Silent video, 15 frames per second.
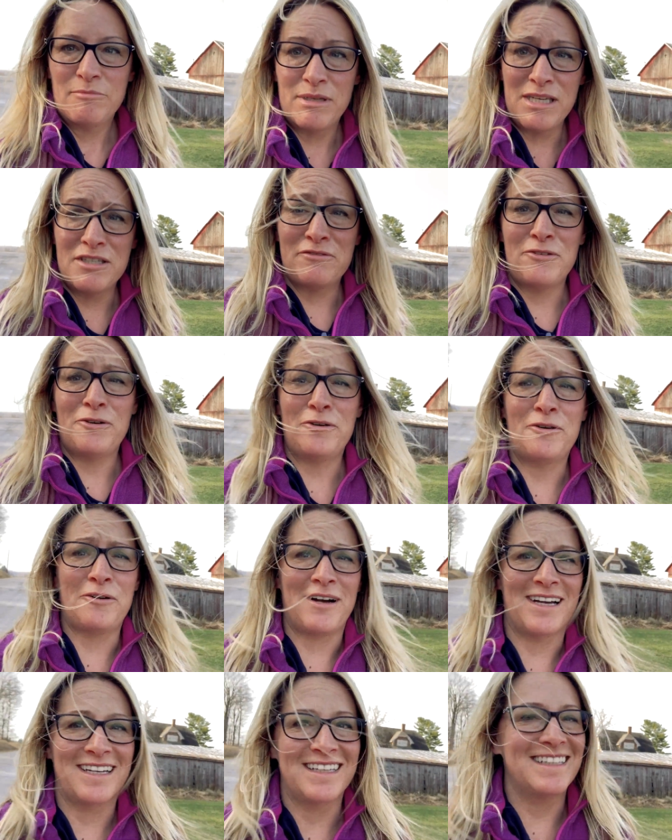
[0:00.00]
peaceful,
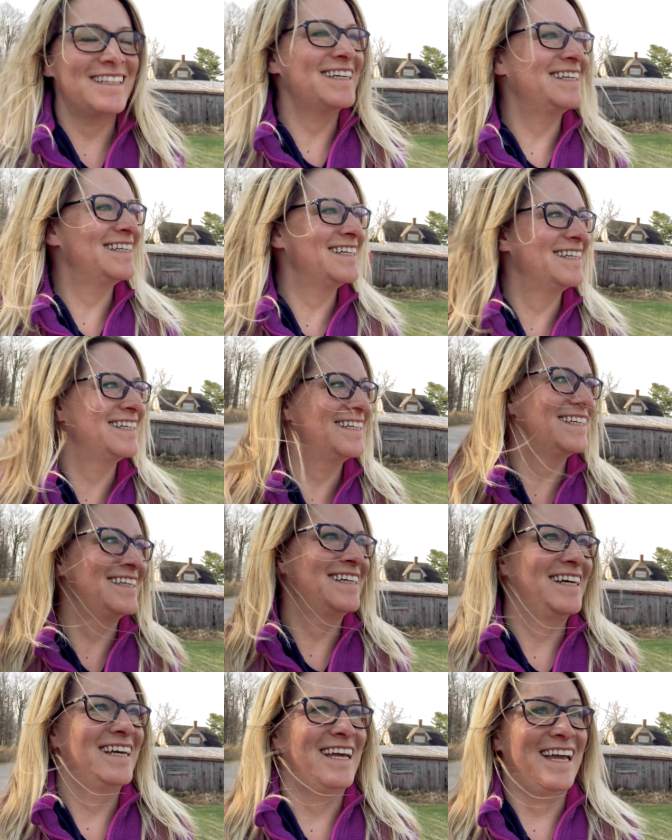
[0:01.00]
quiet,
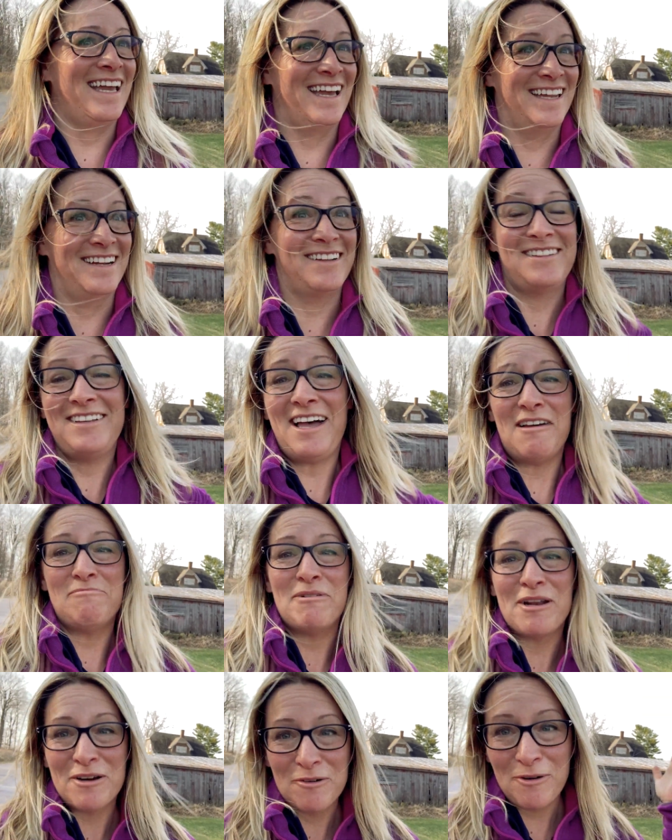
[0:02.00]
and a
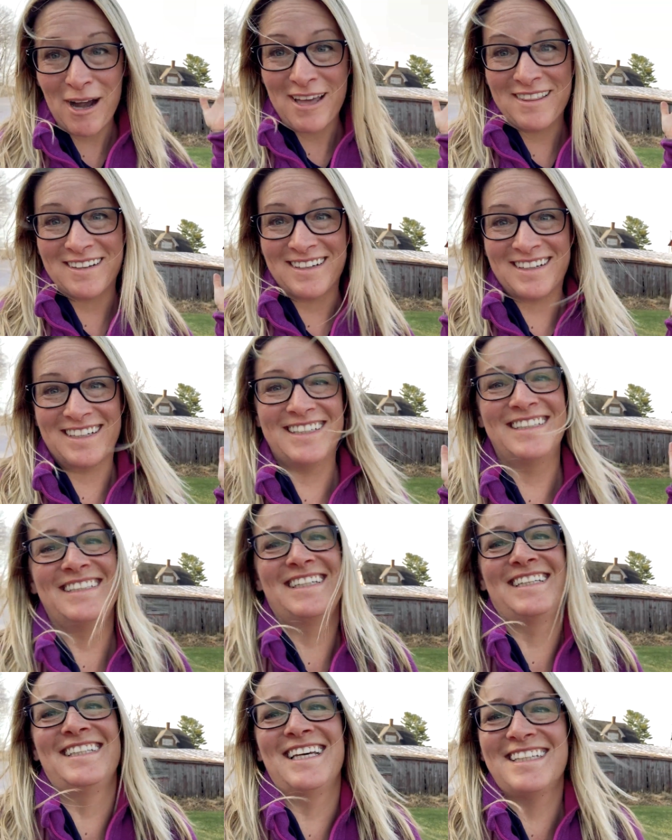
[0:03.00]
lot better weather
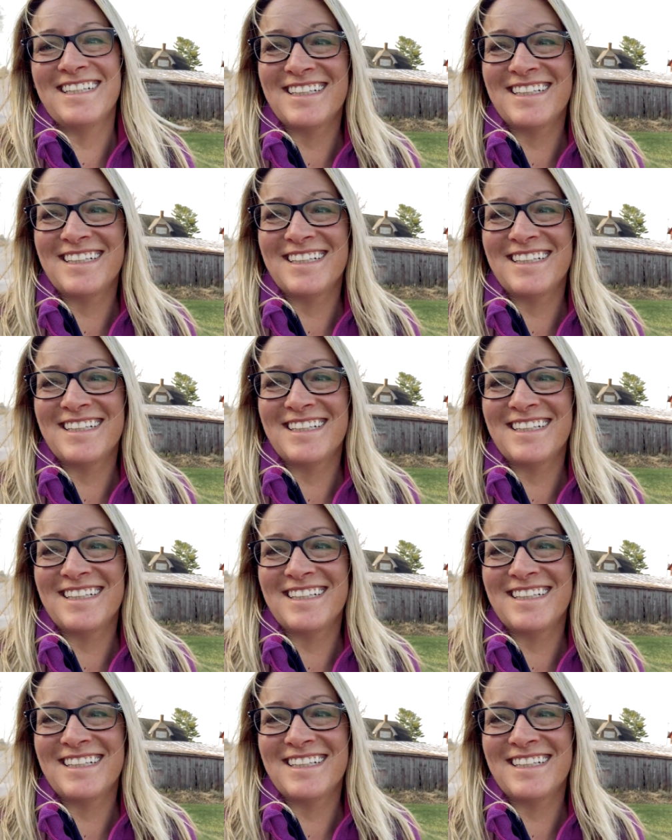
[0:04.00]
than